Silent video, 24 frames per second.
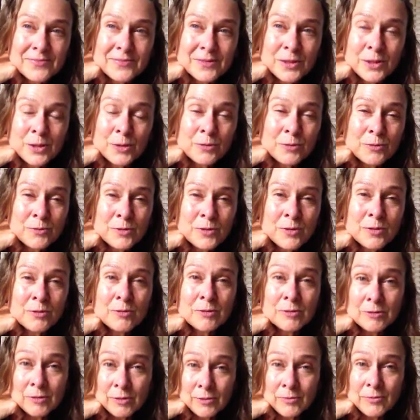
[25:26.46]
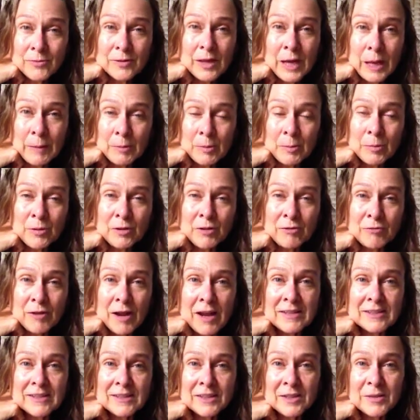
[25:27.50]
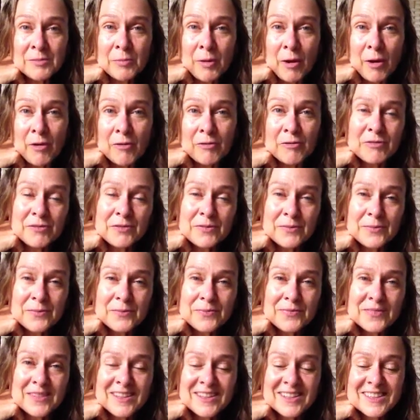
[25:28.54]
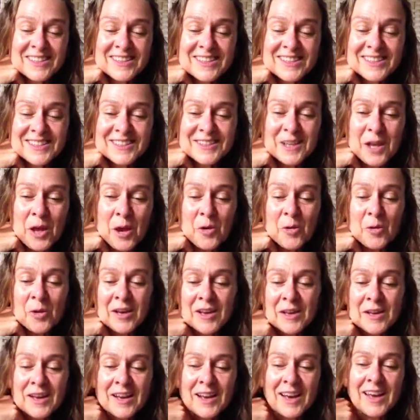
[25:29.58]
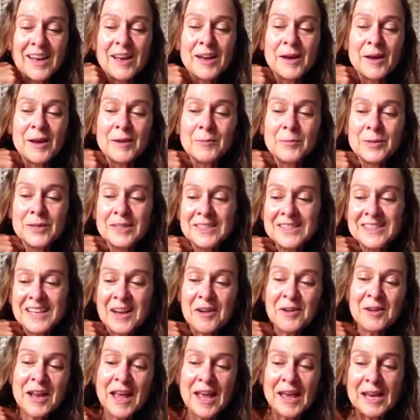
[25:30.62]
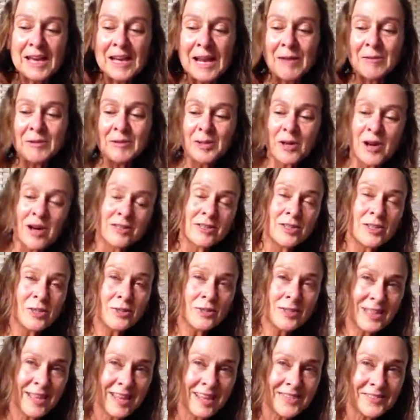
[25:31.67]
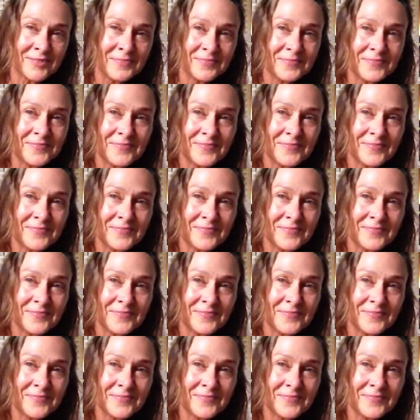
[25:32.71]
You know, you are capable of rising above. So, peace out, and I will talk to you again.